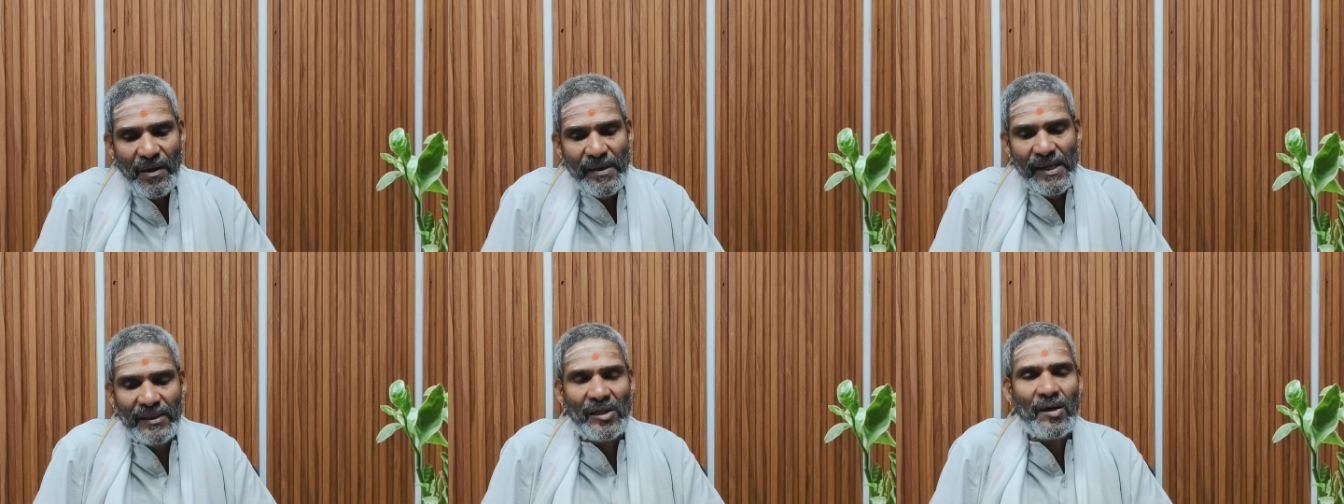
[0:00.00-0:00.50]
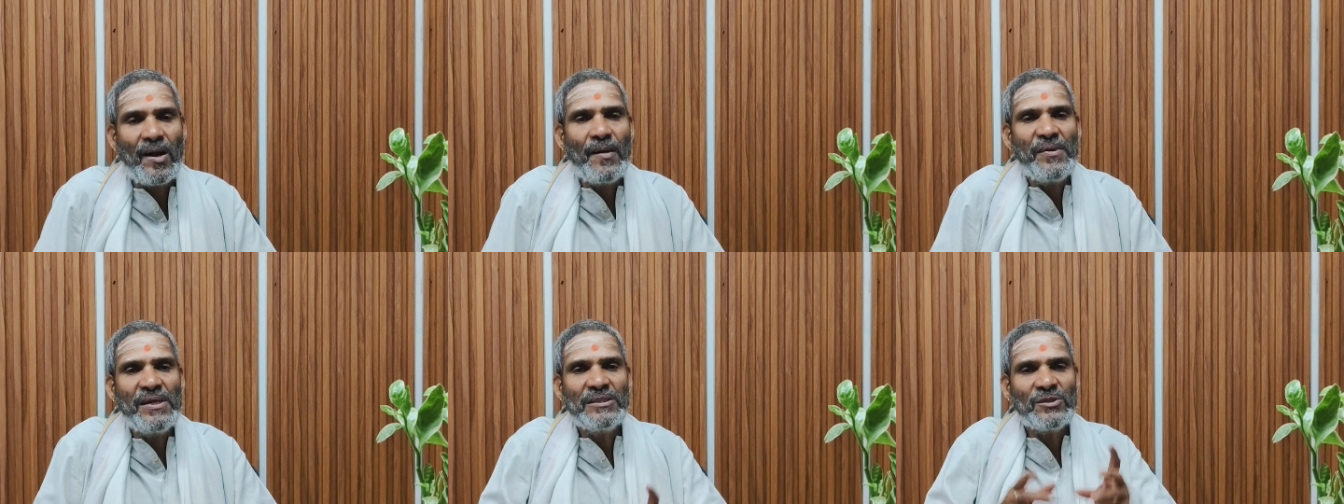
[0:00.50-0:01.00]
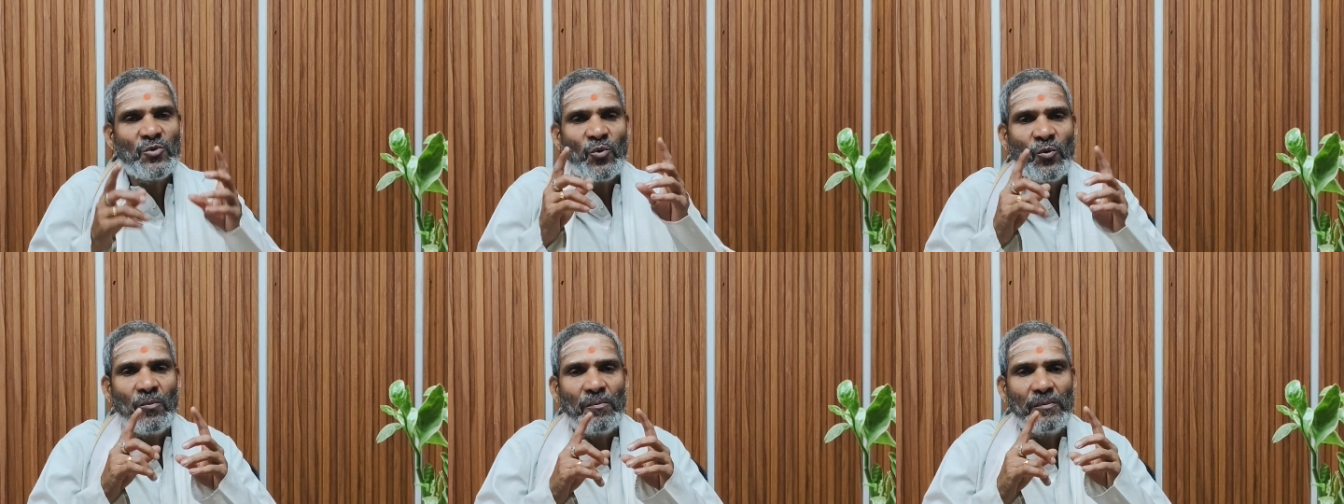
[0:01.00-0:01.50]
Yantraka means
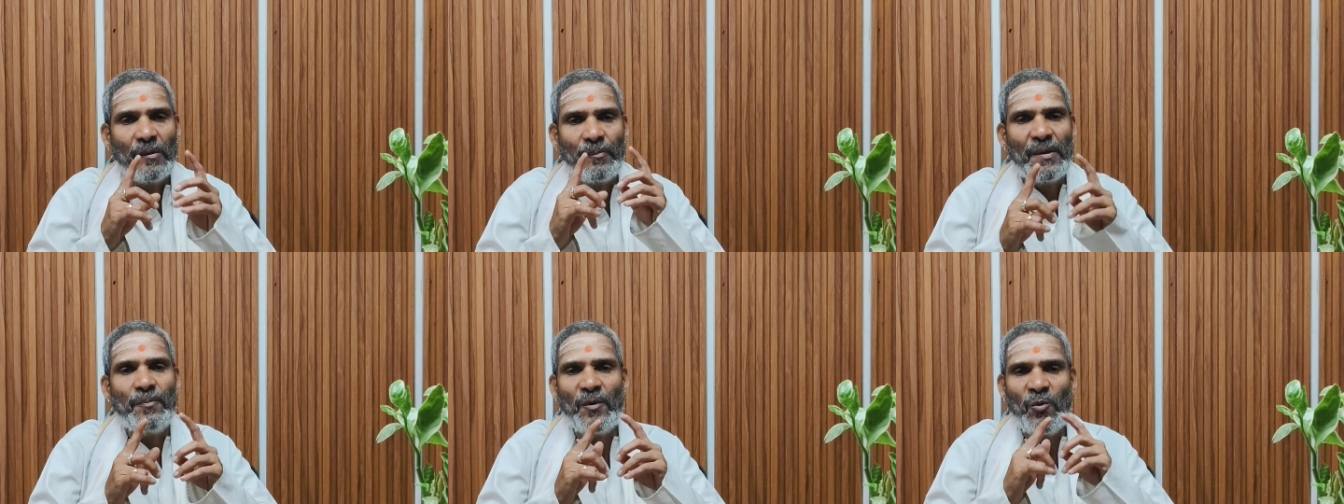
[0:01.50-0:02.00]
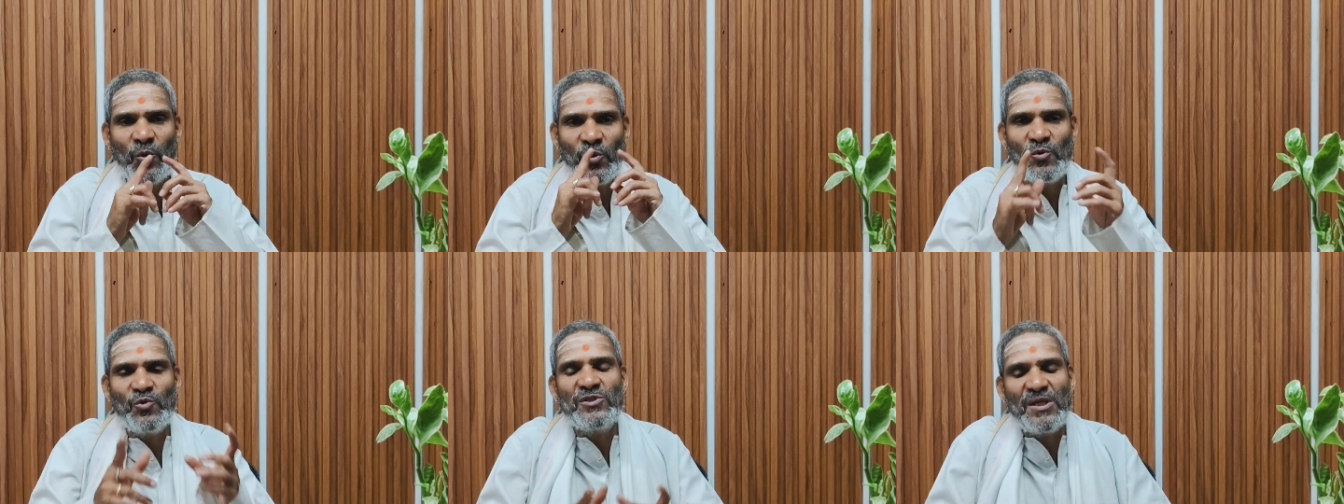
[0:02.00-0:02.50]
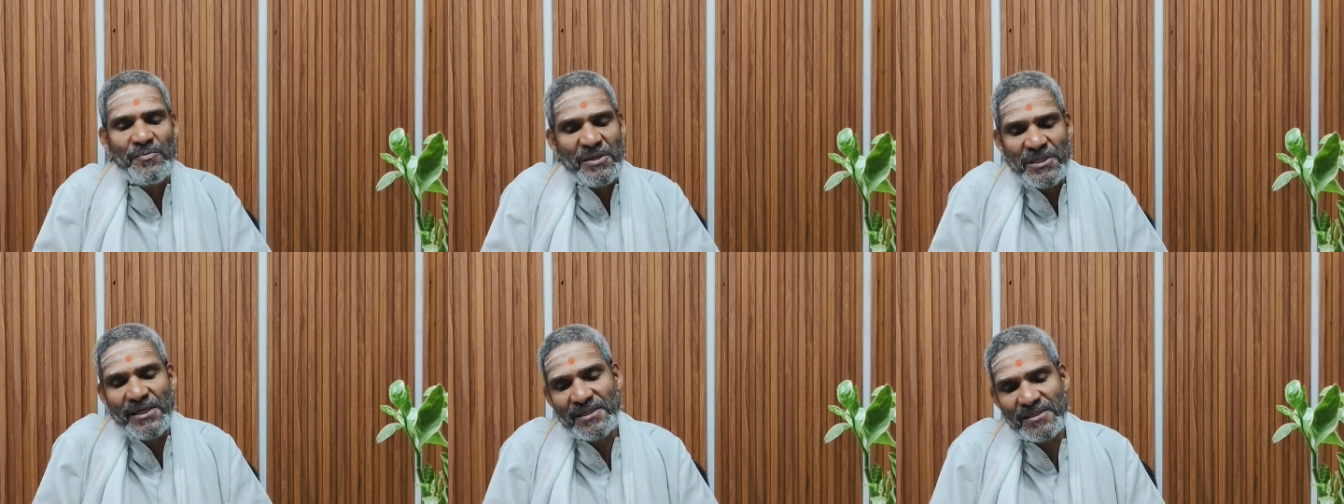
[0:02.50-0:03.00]
the people who use the
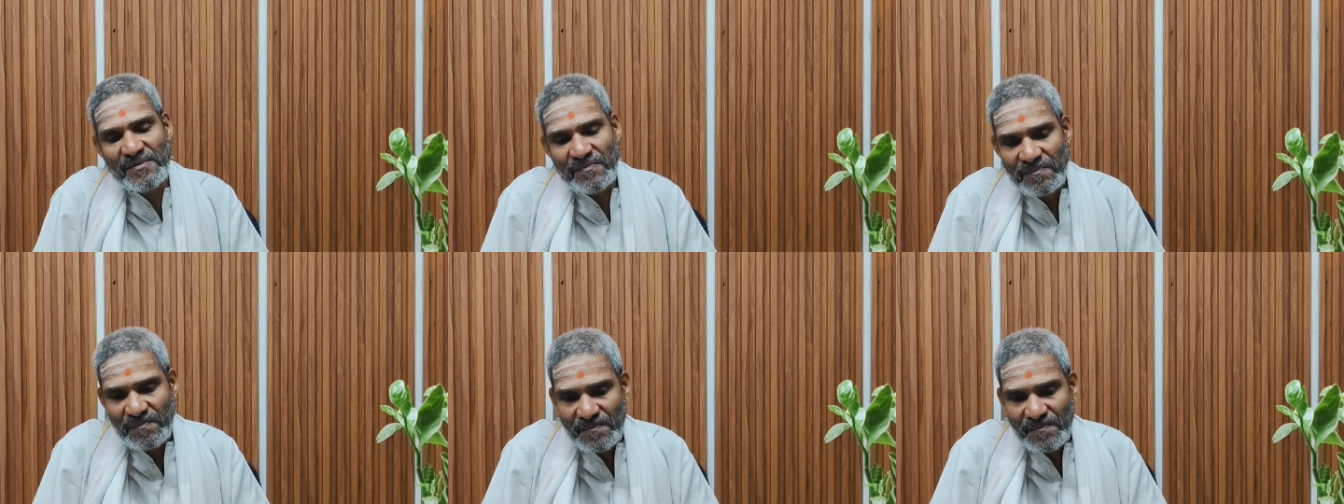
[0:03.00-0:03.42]
machines.